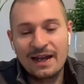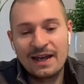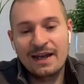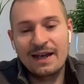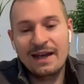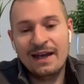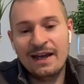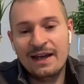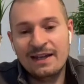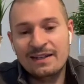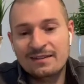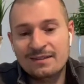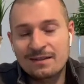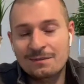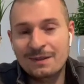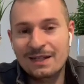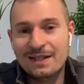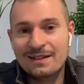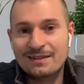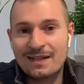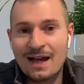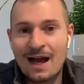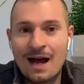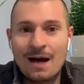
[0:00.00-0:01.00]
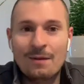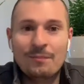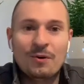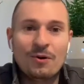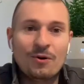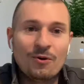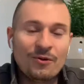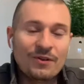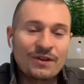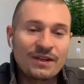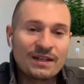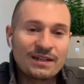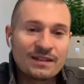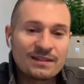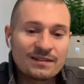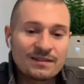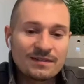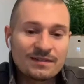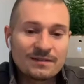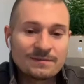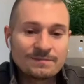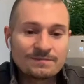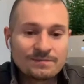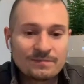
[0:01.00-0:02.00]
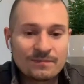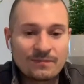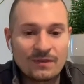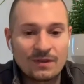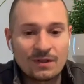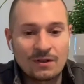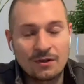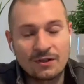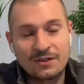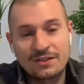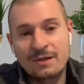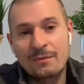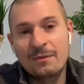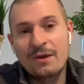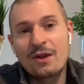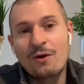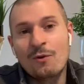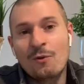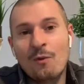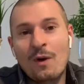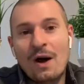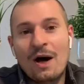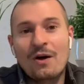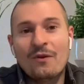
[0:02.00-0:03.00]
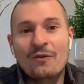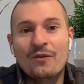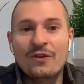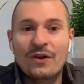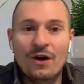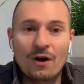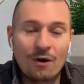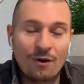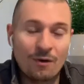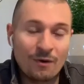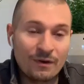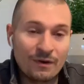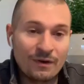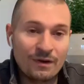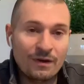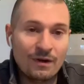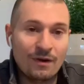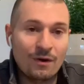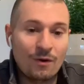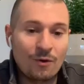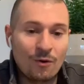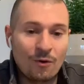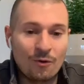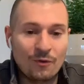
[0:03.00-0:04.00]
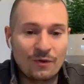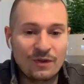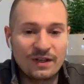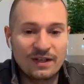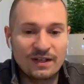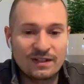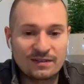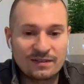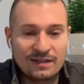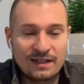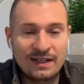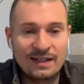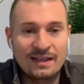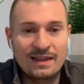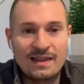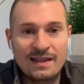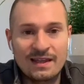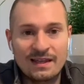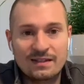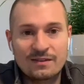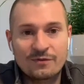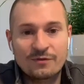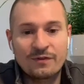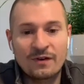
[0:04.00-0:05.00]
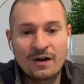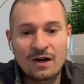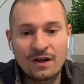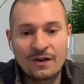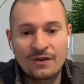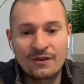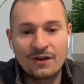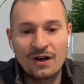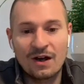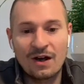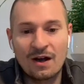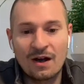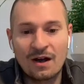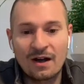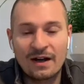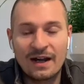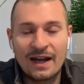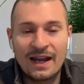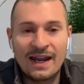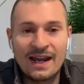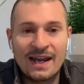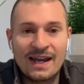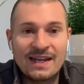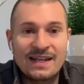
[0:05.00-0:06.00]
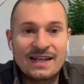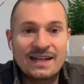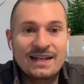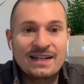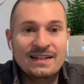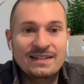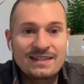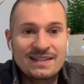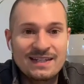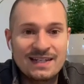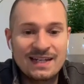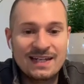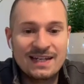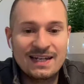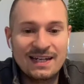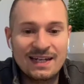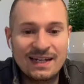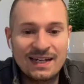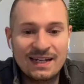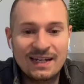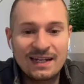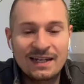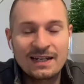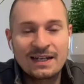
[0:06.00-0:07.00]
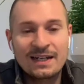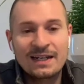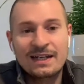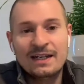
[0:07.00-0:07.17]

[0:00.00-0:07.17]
and some of the top holdings or some of the well-known holdings in this fund are ADT.